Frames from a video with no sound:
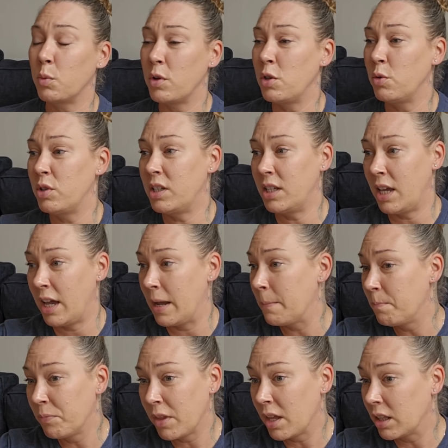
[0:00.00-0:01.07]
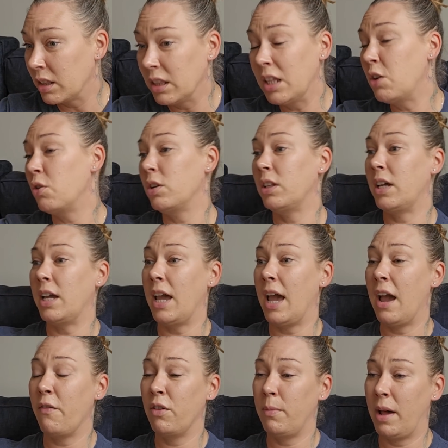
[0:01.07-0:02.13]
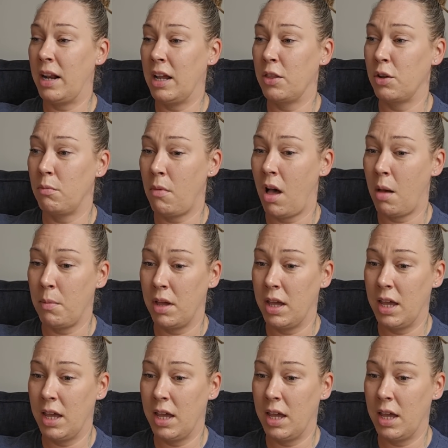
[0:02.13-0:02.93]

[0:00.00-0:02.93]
when you see literally everybody and their mama